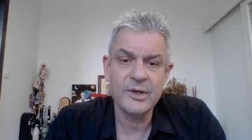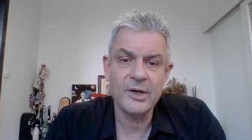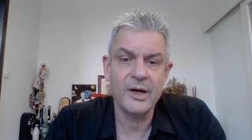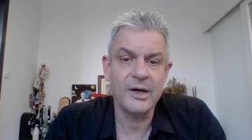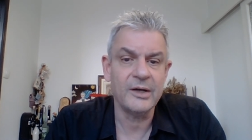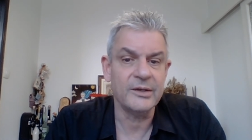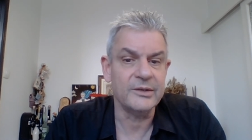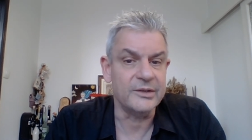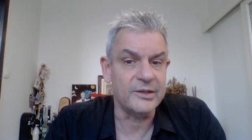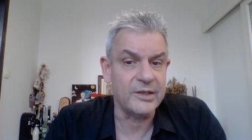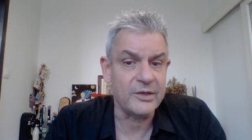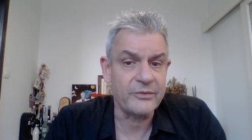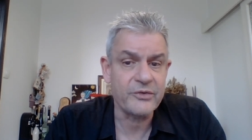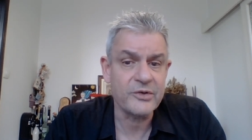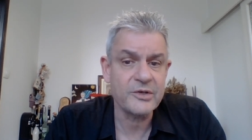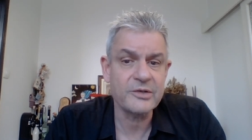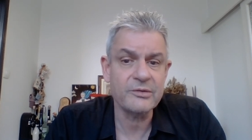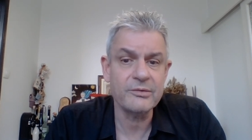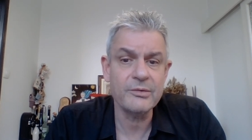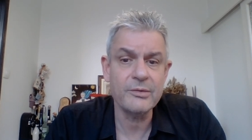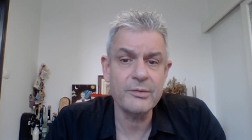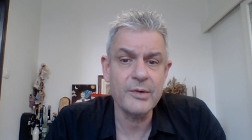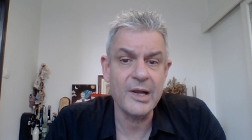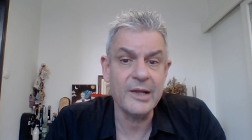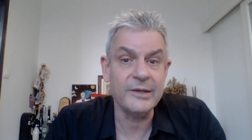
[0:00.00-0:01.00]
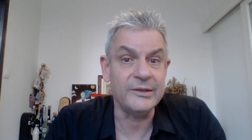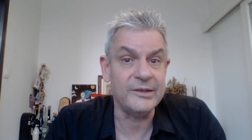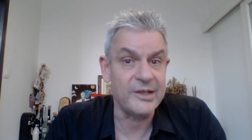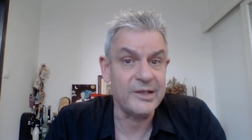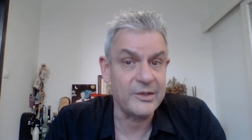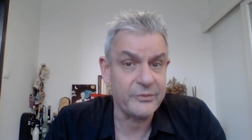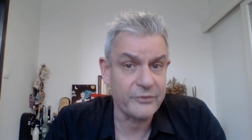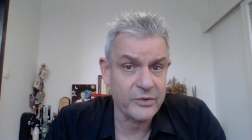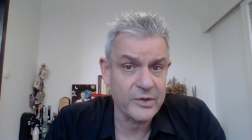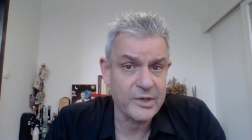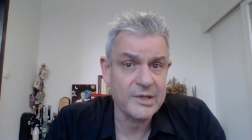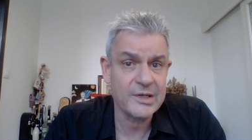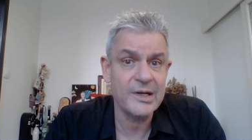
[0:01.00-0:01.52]
are
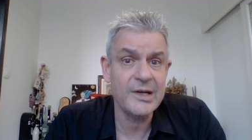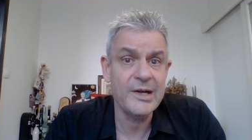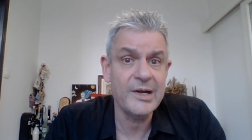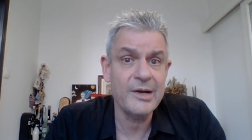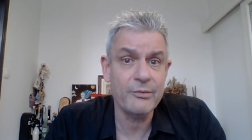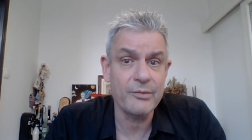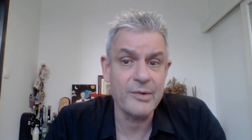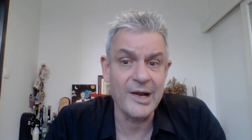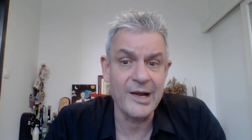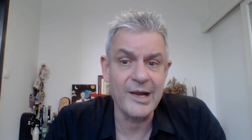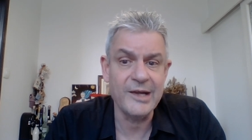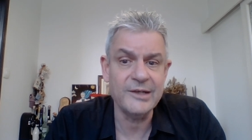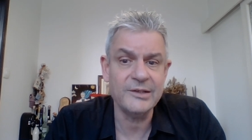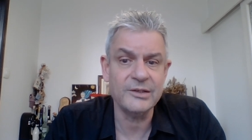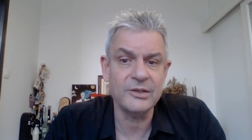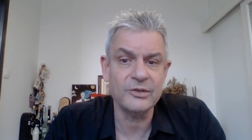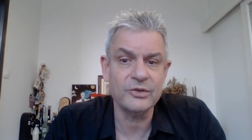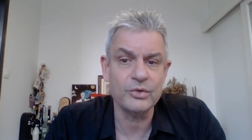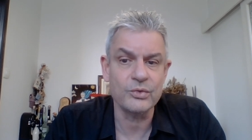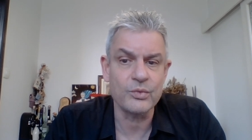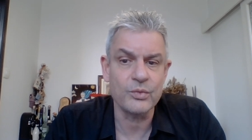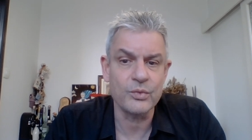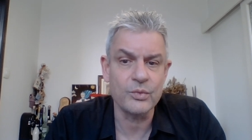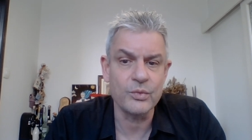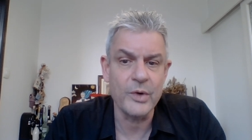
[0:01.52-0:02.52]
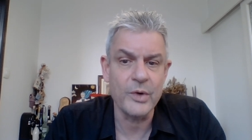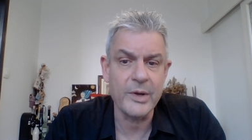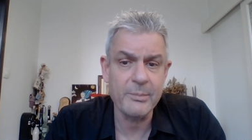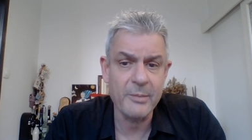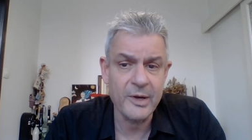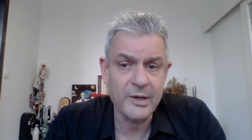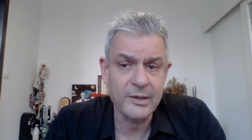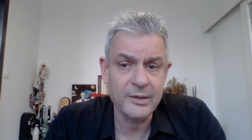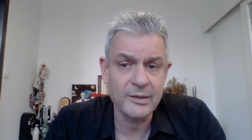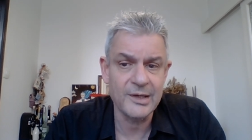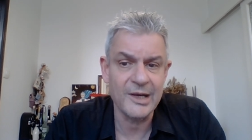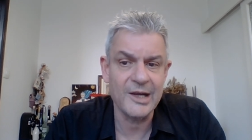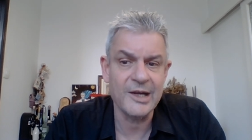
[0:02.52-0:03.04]
differently related to
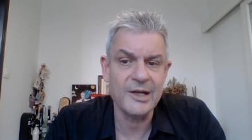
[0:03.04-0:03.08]
women